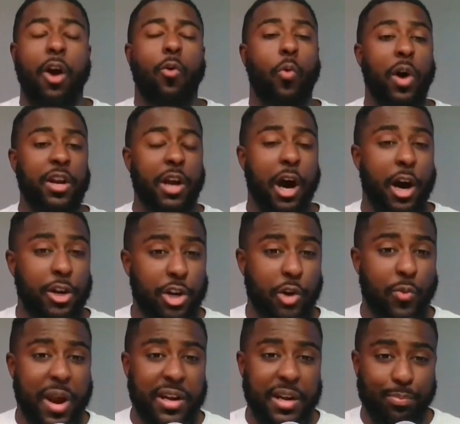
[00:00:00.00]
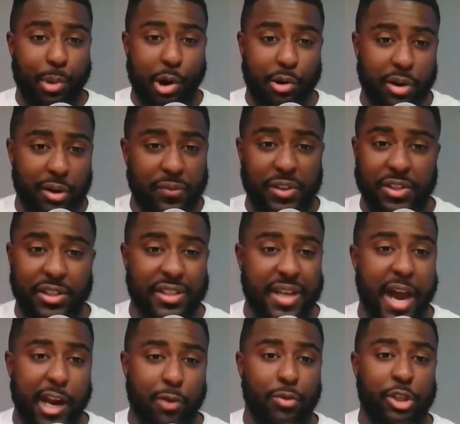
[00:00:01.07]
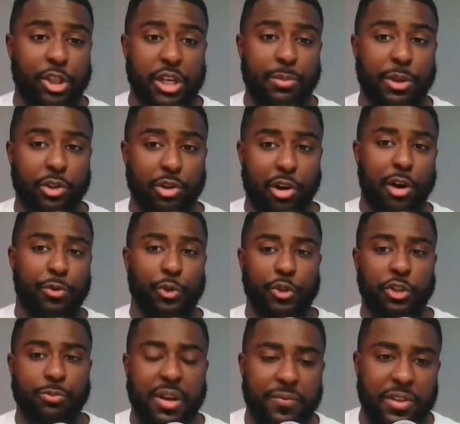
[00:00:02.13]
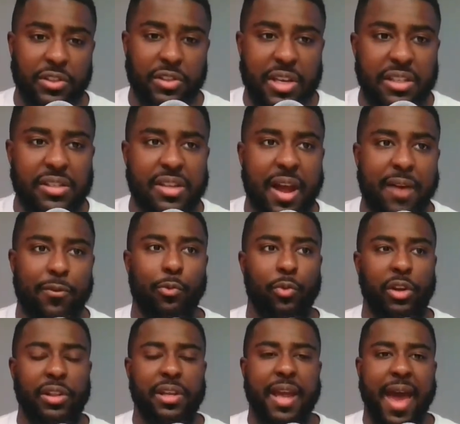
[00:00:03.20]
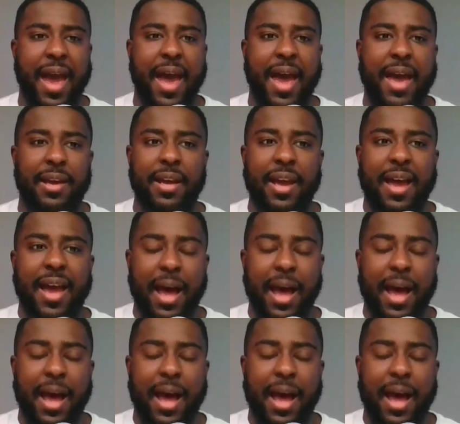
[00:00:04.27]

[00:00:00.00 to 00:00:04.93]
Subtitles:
One underrated part of this entire regime under Arthur Smith is he's never really had,